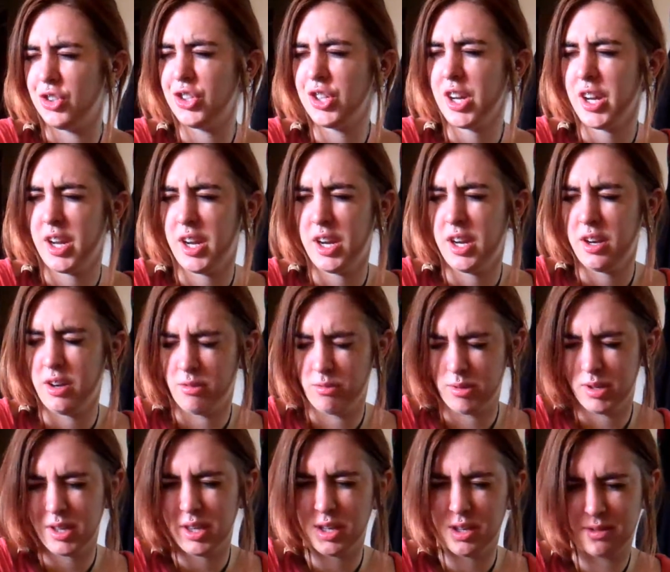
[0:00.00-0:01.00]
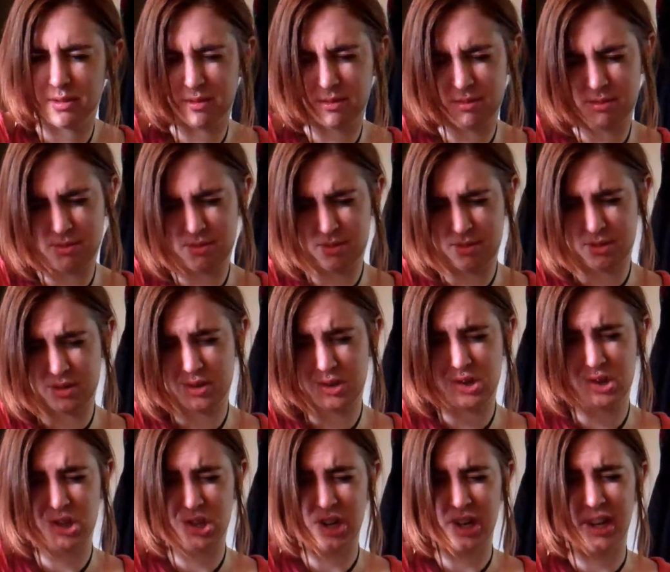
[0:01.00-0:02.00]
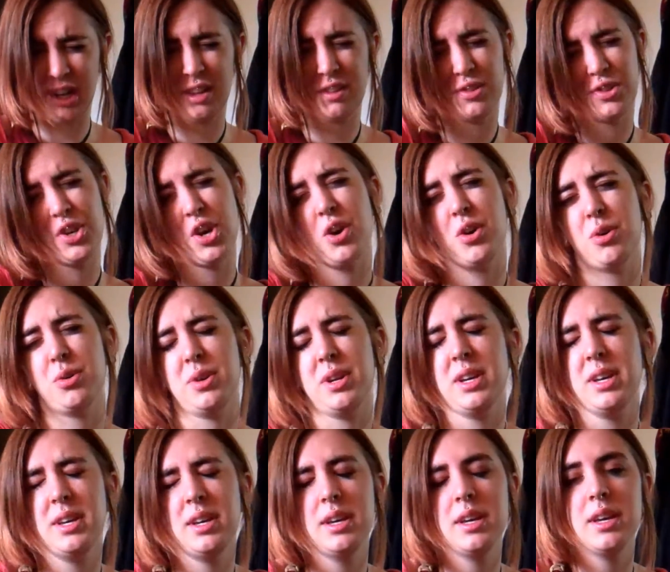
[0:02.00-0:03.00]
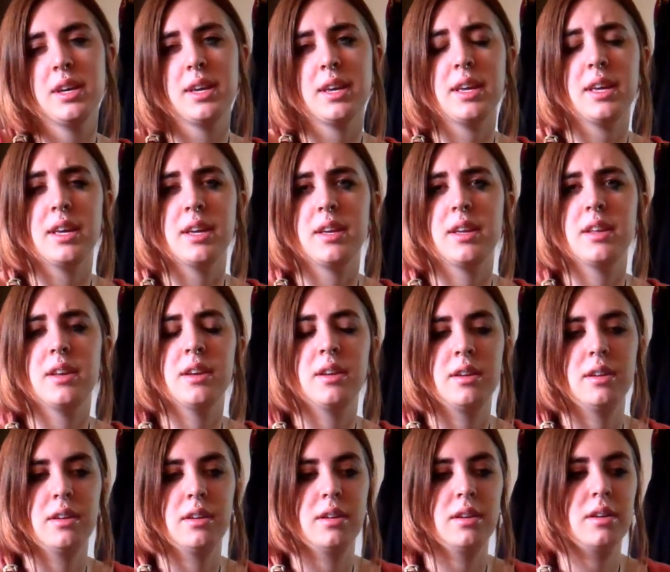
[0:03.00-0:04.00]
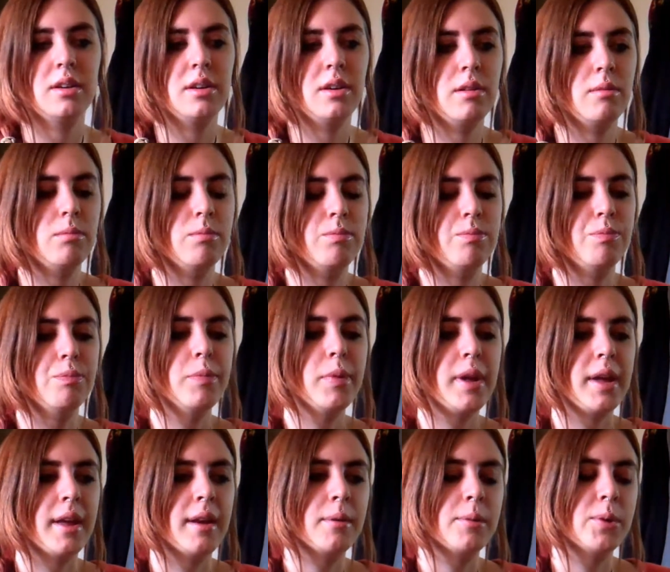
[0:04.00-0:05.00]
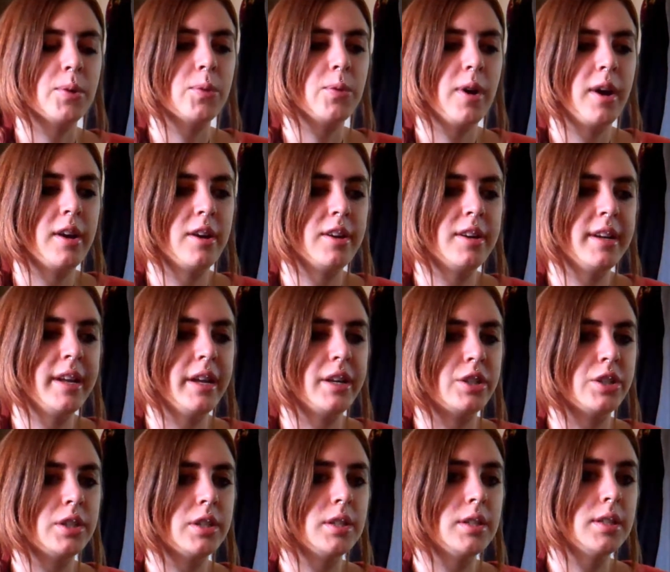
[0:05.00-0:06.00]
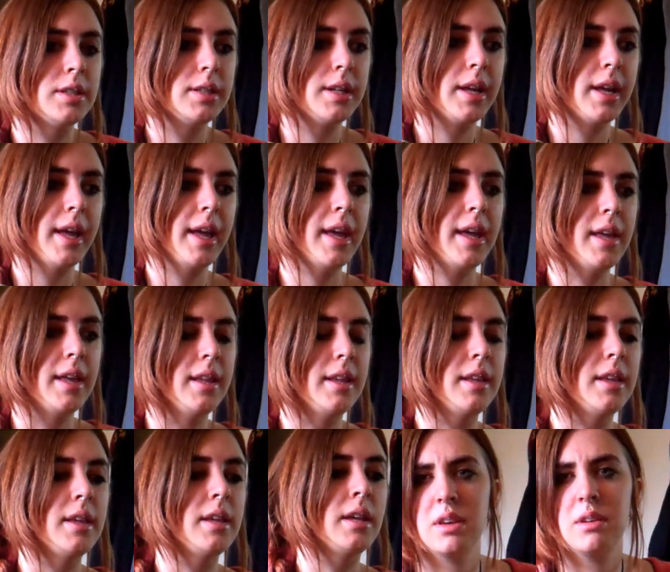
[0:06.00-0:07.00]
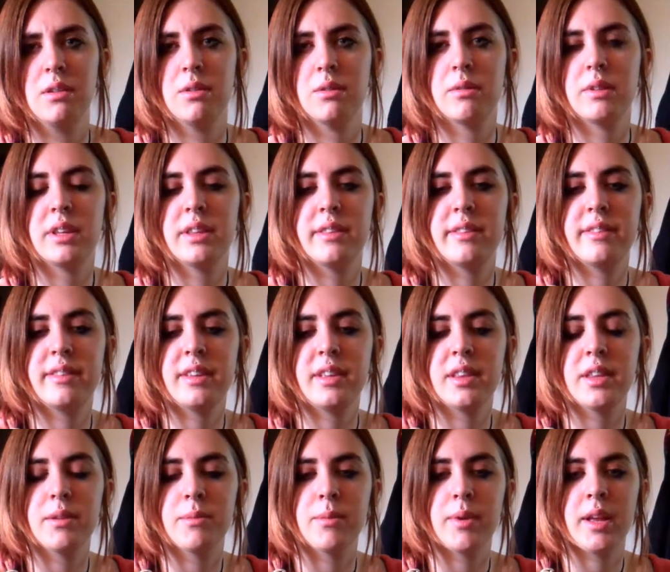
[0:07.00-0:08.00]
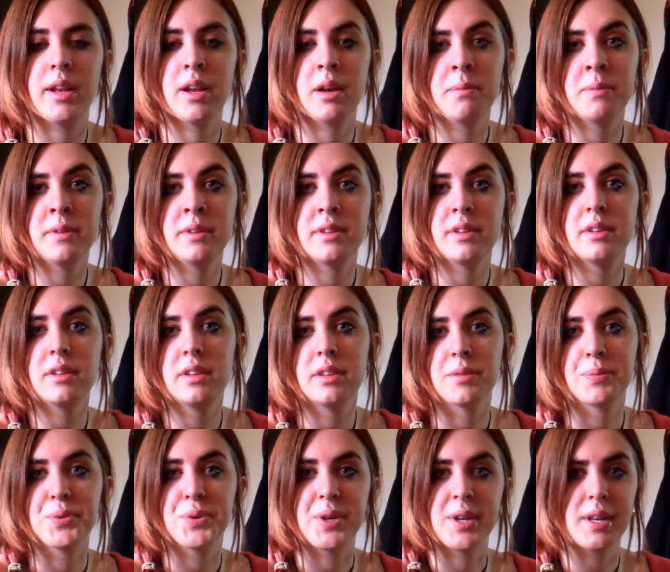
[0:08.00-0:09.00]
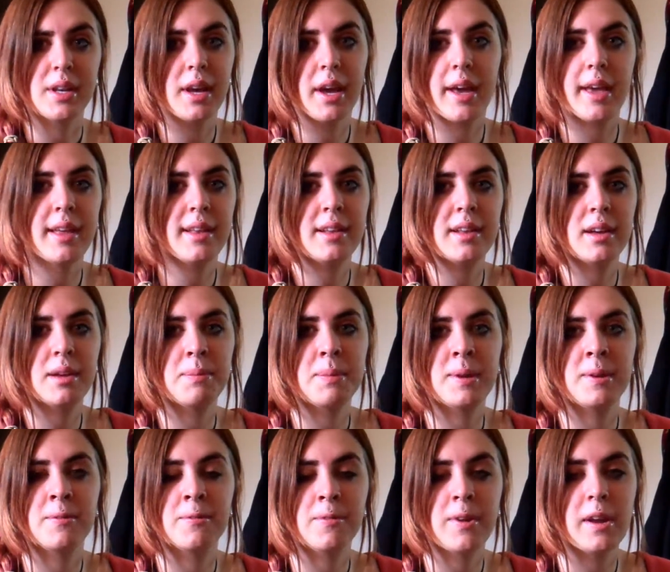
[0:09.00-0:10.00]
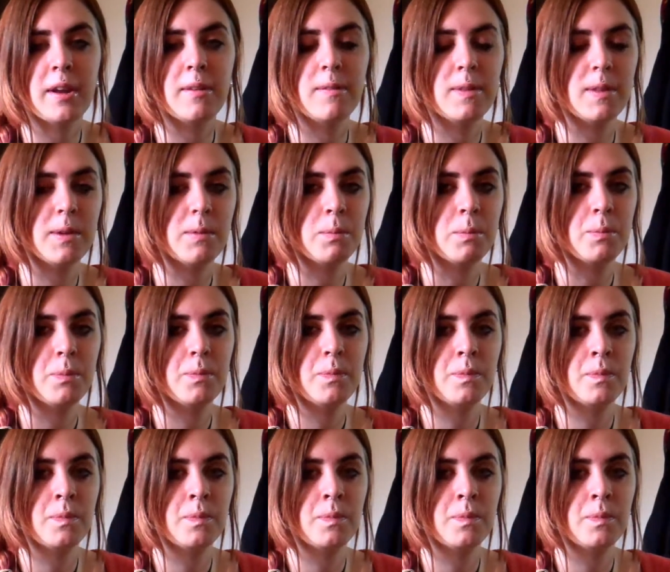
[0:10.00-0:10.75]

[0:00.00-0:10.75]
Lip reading: really giant toad in an animal water dish, and we had seen them, and up until this point, I had not been afraid of them.